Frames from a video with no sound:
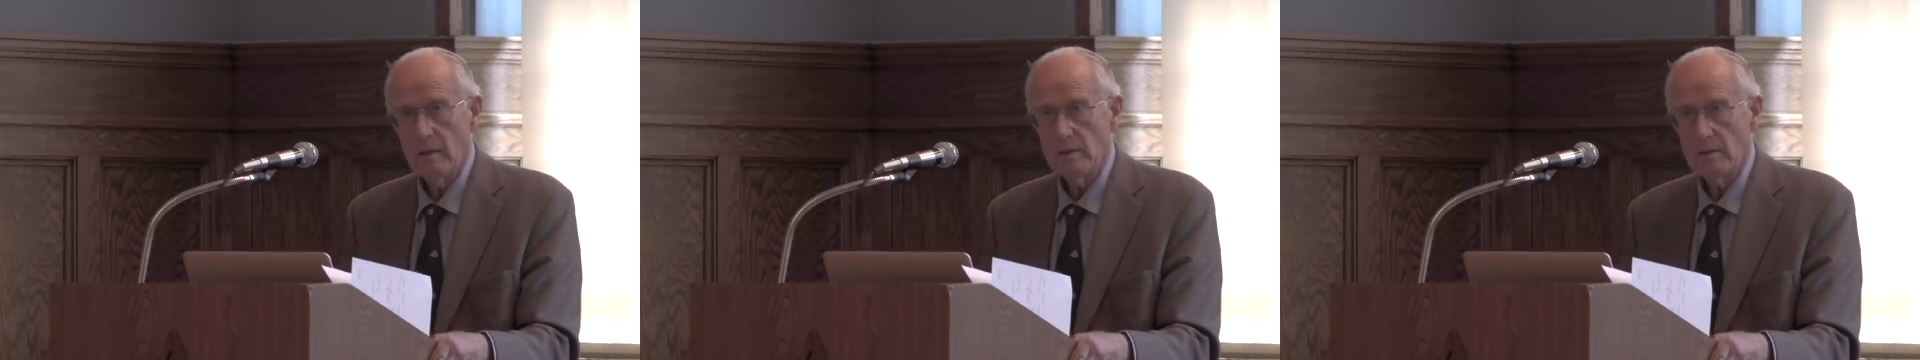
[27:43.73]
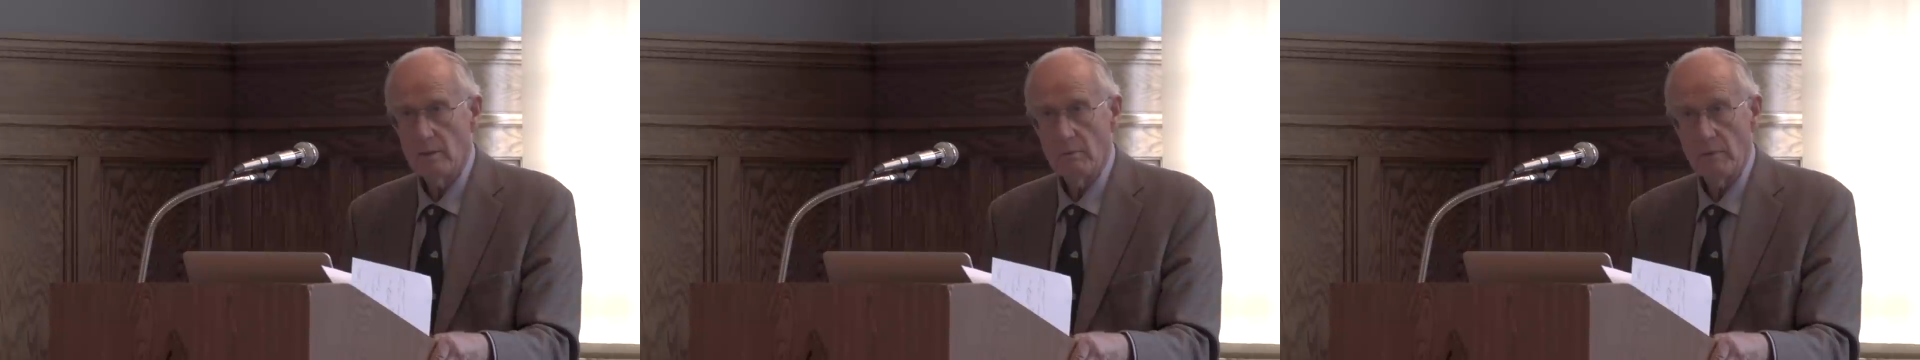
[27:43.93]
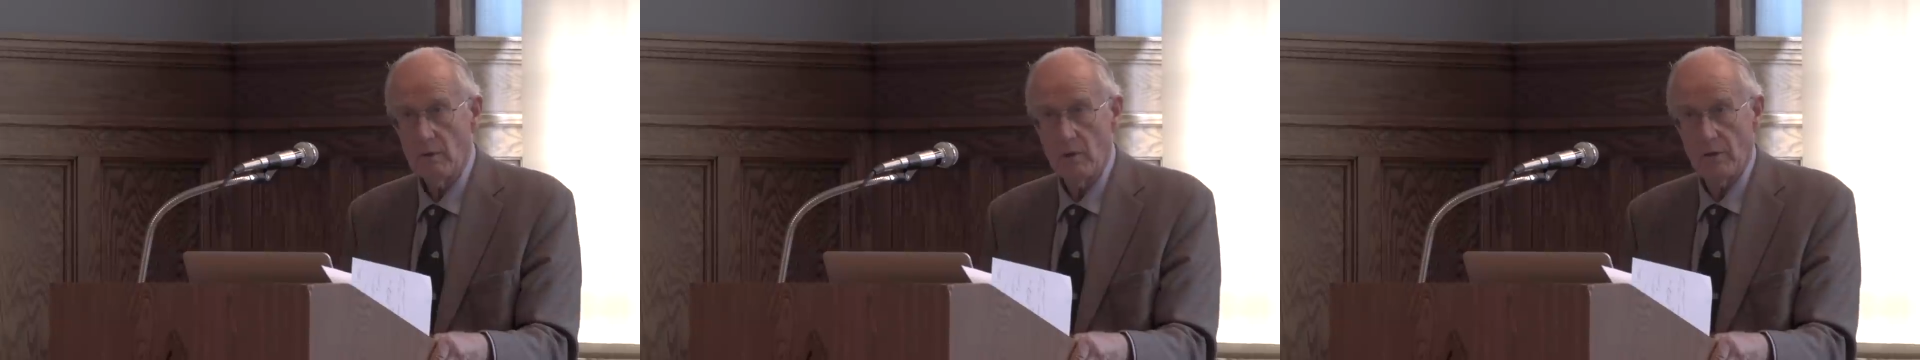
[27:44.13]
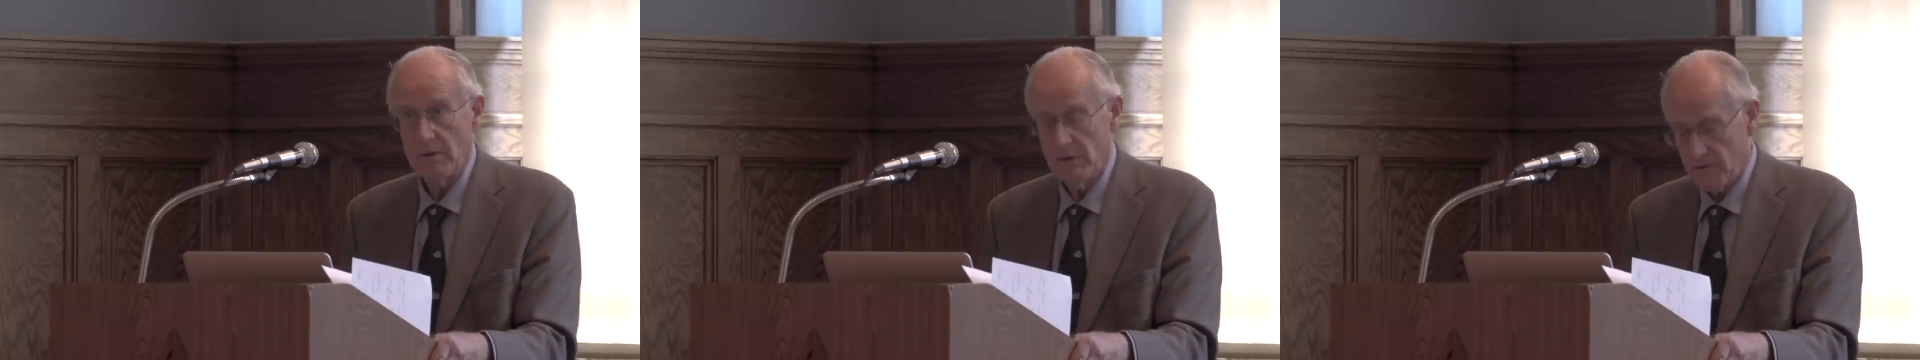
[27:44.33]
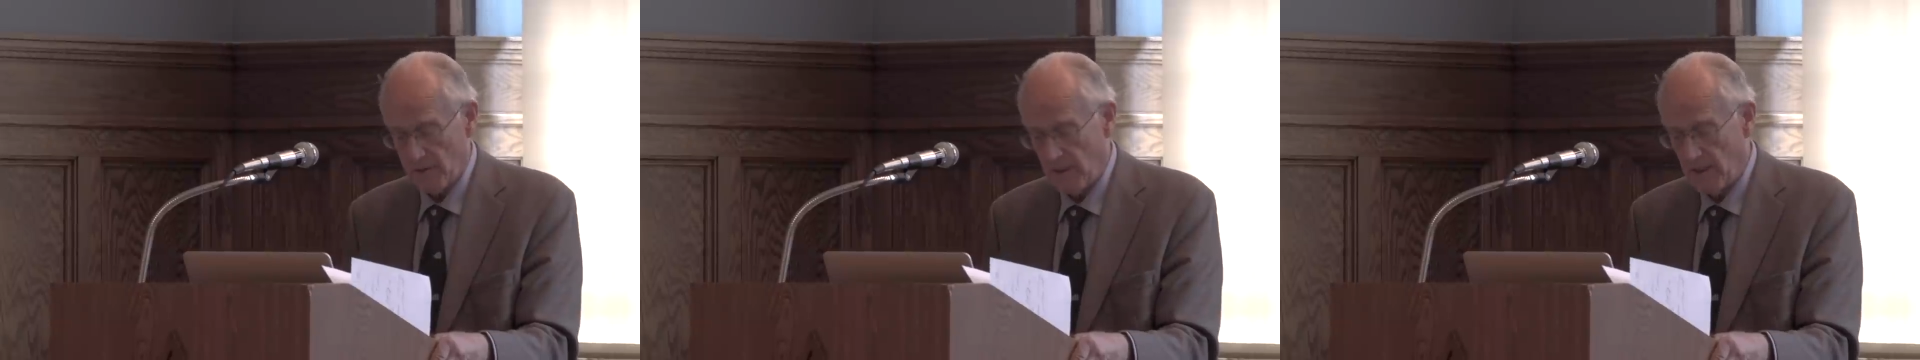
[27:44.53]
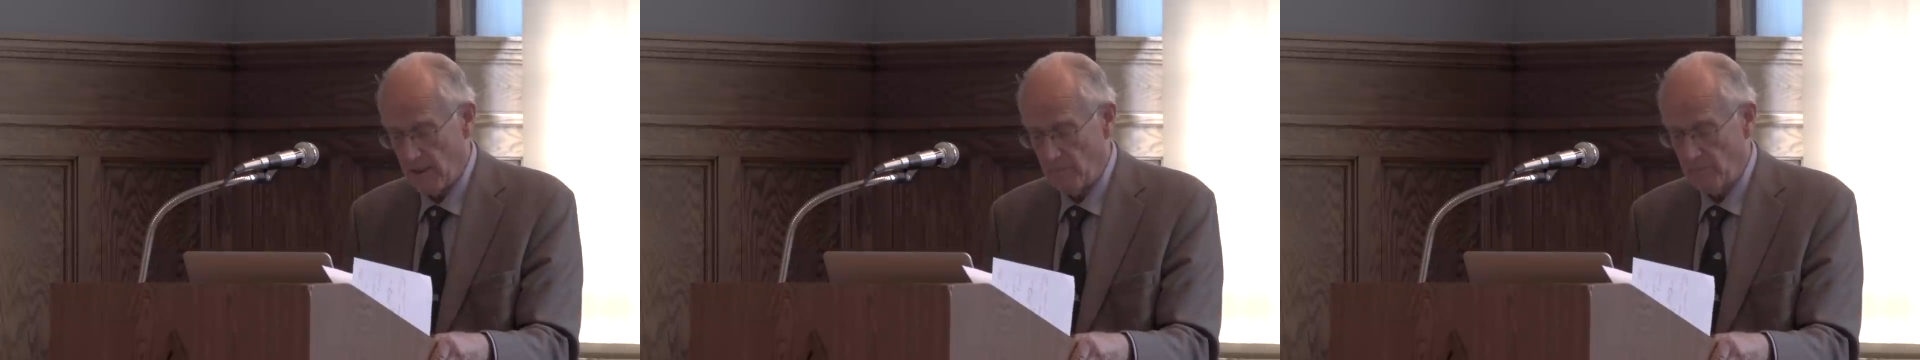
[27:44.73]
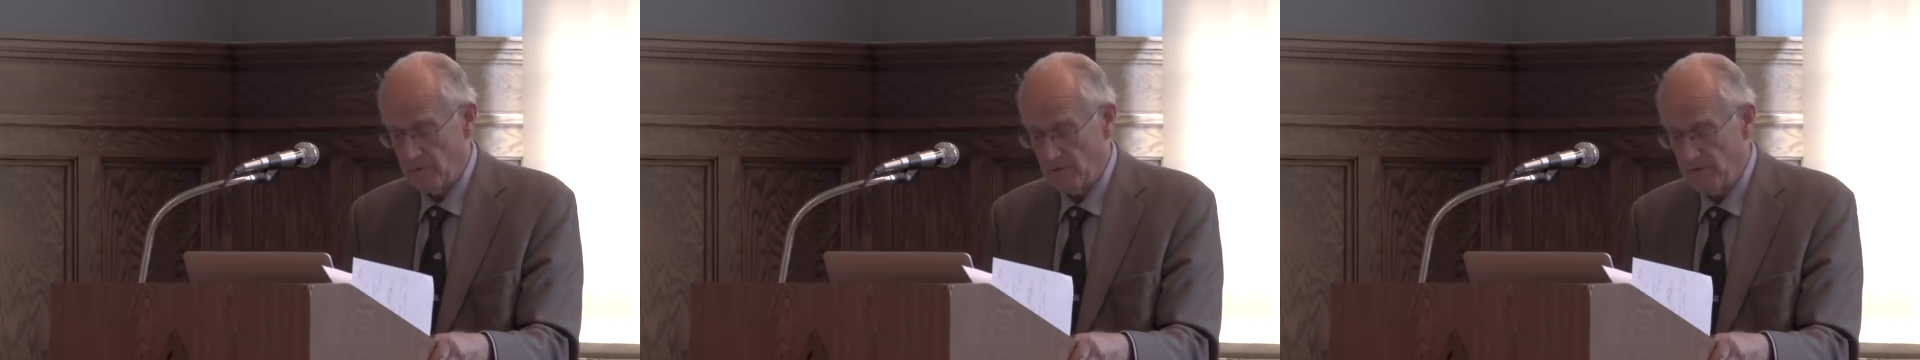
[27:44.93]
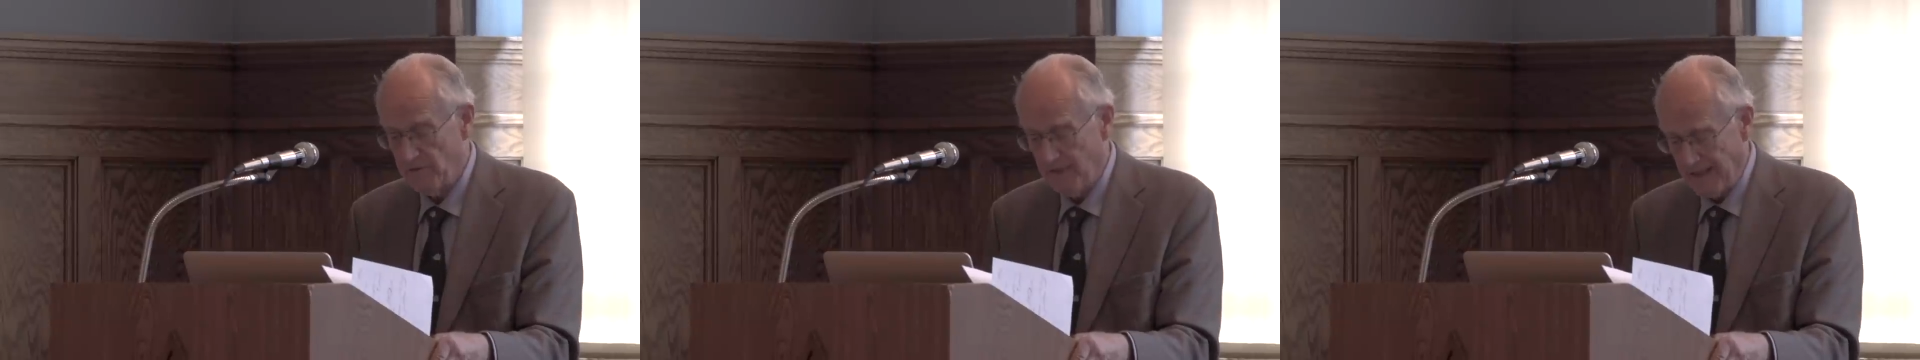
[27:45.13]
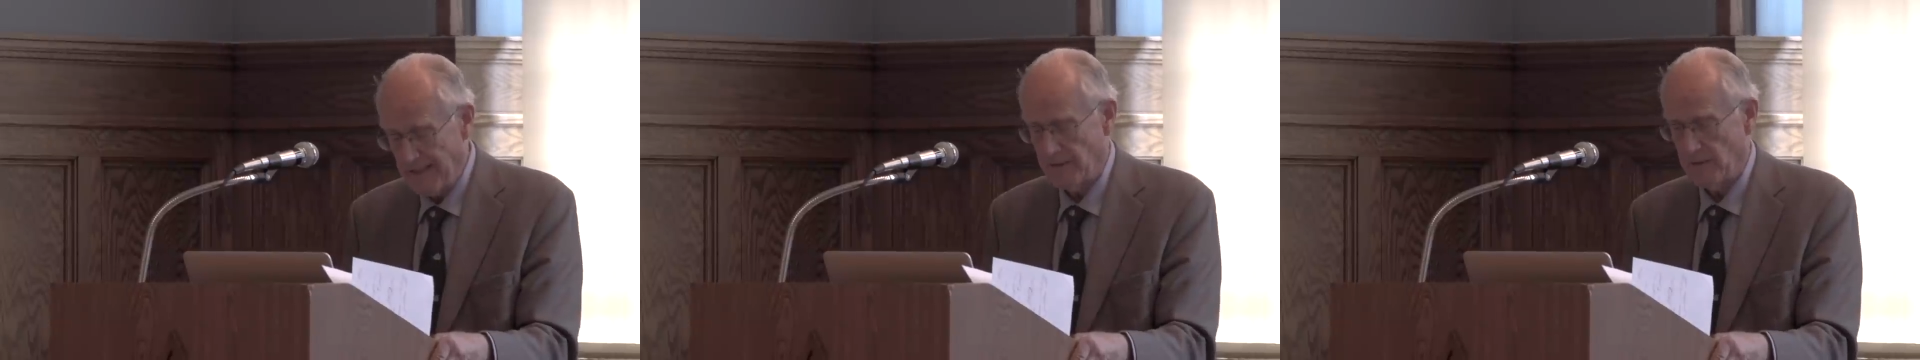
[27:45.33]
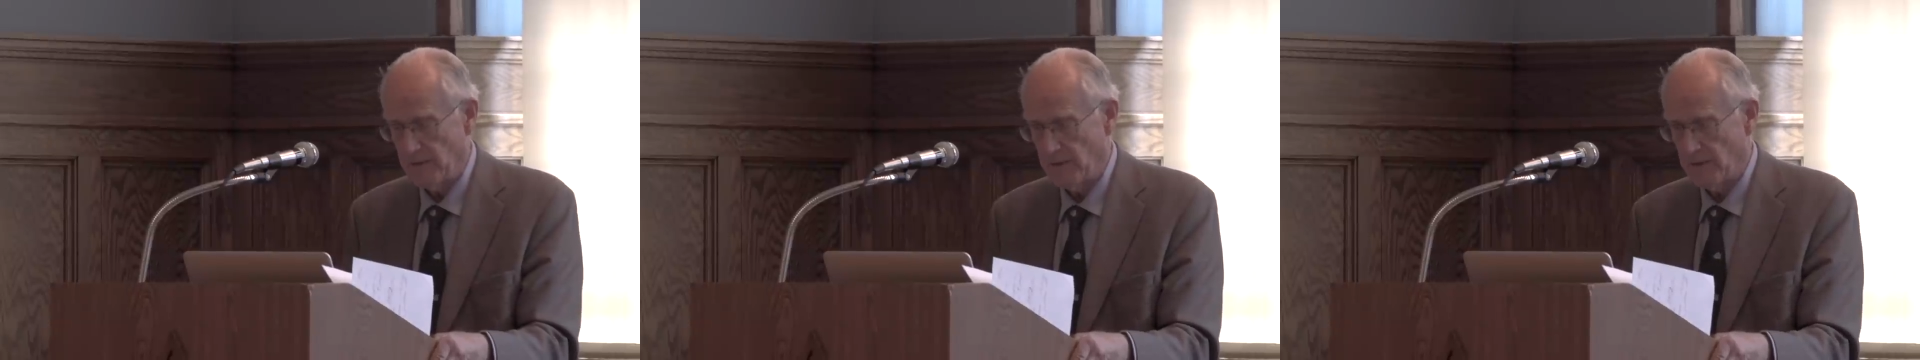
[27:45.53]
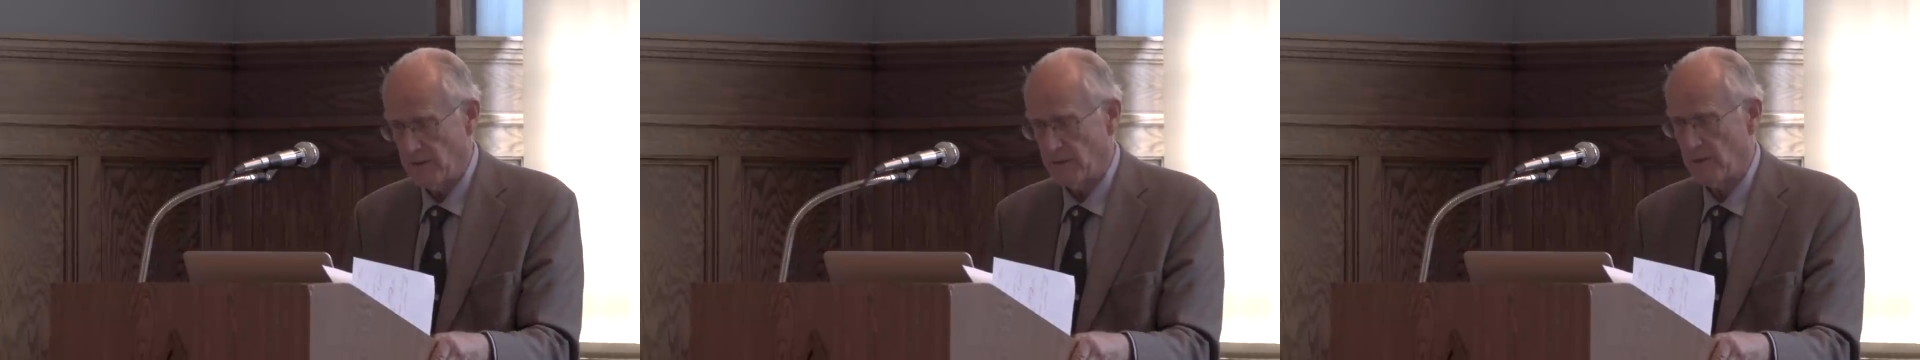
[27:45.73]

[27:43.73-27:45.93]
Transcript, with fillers: So we've got to try and prevent this